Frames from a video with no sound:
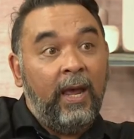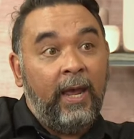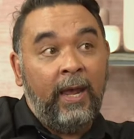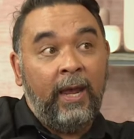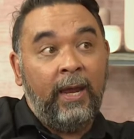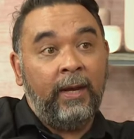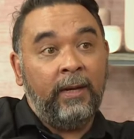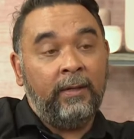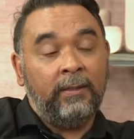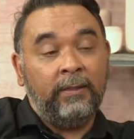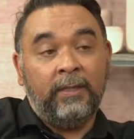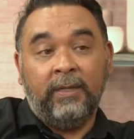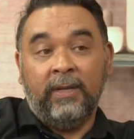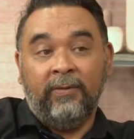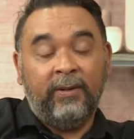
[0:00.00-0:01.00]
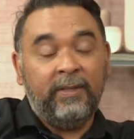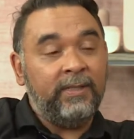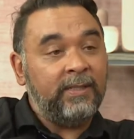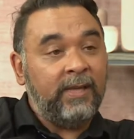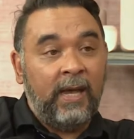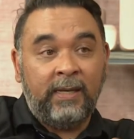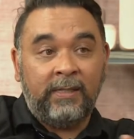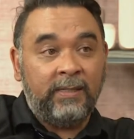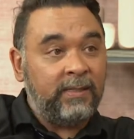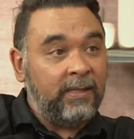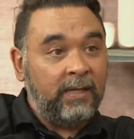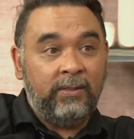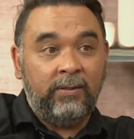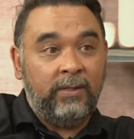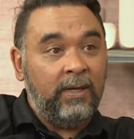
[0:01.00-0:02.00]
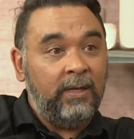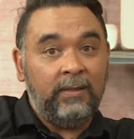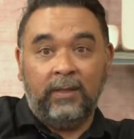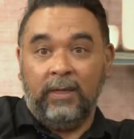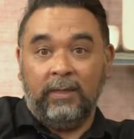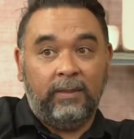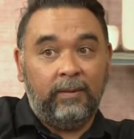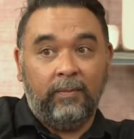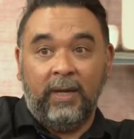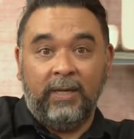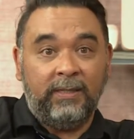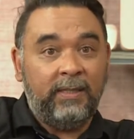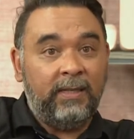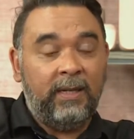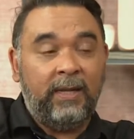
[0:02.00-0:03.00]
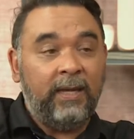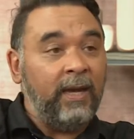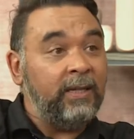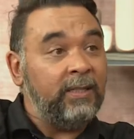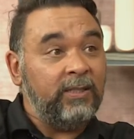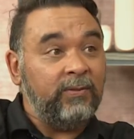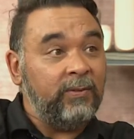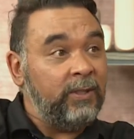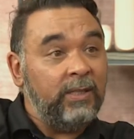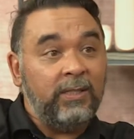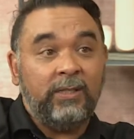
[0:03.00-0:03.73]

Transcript: wow. and the different sizes that you get. It basically caters for